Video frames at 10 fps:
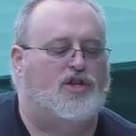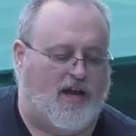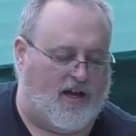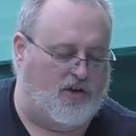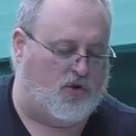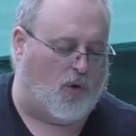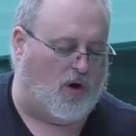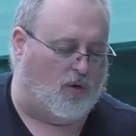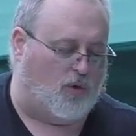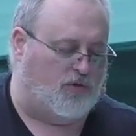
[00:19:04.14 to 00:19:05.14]
And then,
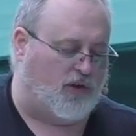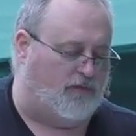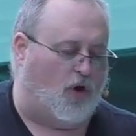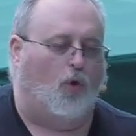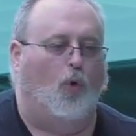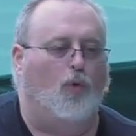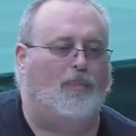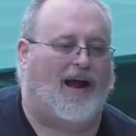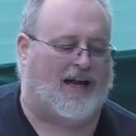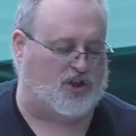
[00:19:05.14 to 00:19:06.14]
when they
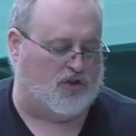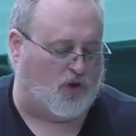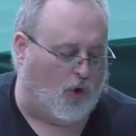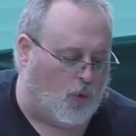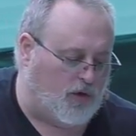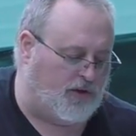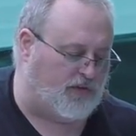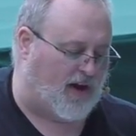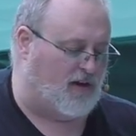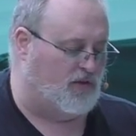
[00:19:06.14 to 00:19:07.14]
rise from the water,
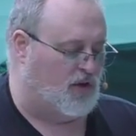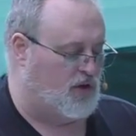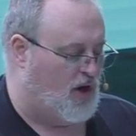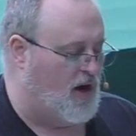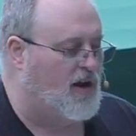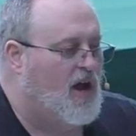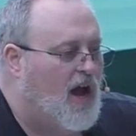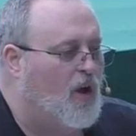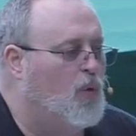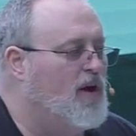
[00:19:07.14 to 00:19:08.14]
as
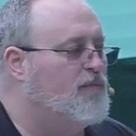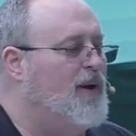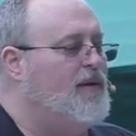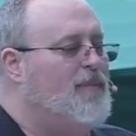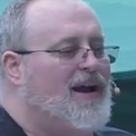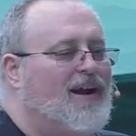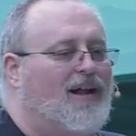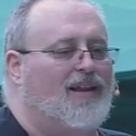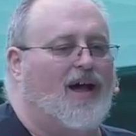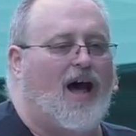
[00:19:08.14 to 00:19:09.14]
Jesus rose from
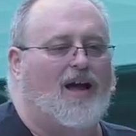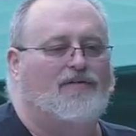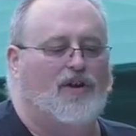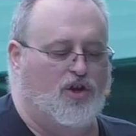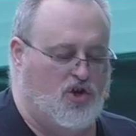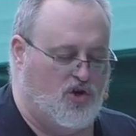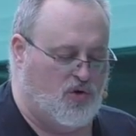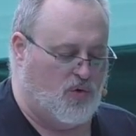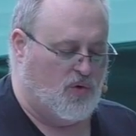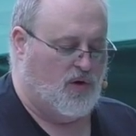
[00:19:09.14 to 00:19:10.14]
the grave,
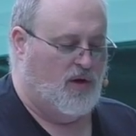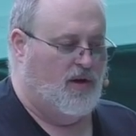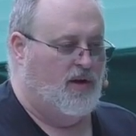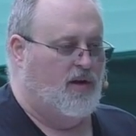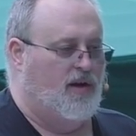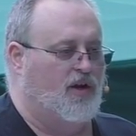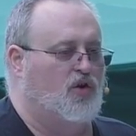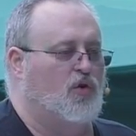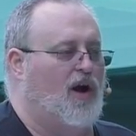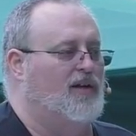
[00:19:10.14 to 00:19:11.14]
we see that
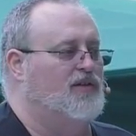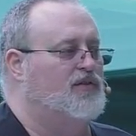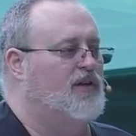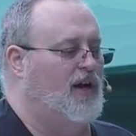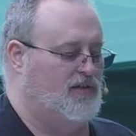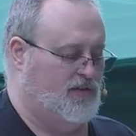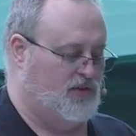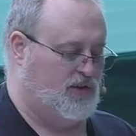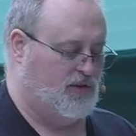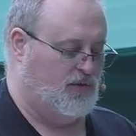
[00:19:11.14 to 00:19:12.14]
we then become
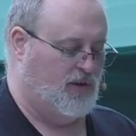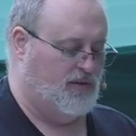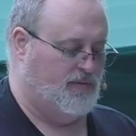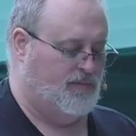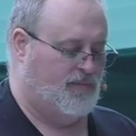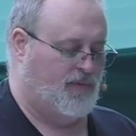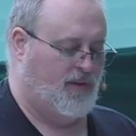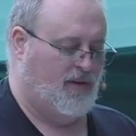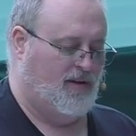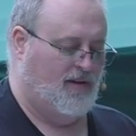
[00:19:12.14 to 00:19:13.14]
that, again, that
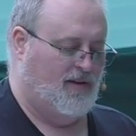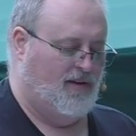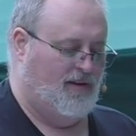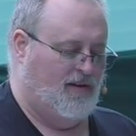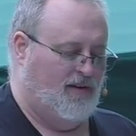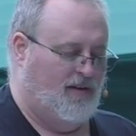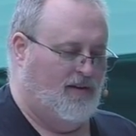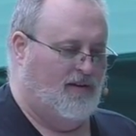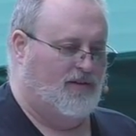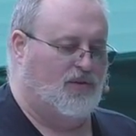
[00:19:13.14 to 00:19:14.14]
new creation.
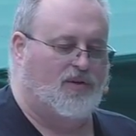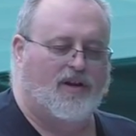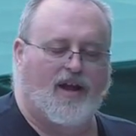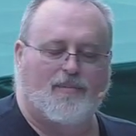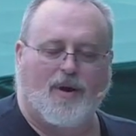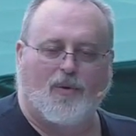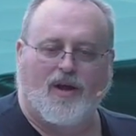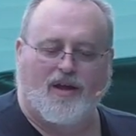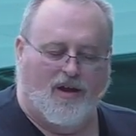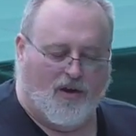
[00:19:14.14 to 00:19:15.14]
We are dead to our
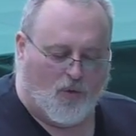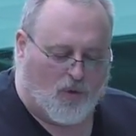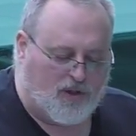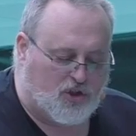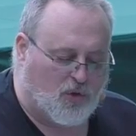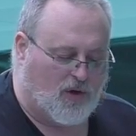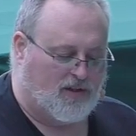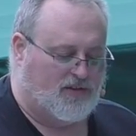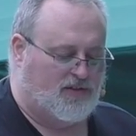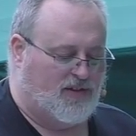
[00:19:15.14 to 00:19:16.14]
old self. Our old
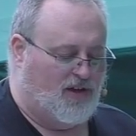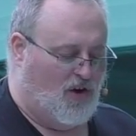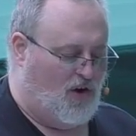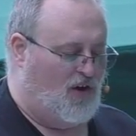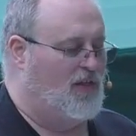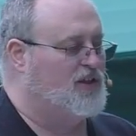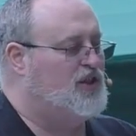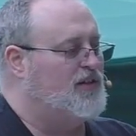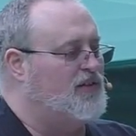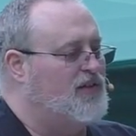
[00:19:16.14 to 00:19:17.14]
passions, our old
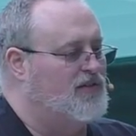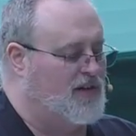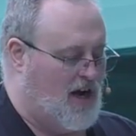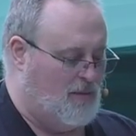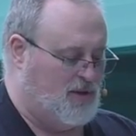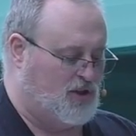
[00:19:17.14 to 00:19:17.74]
desires are gone.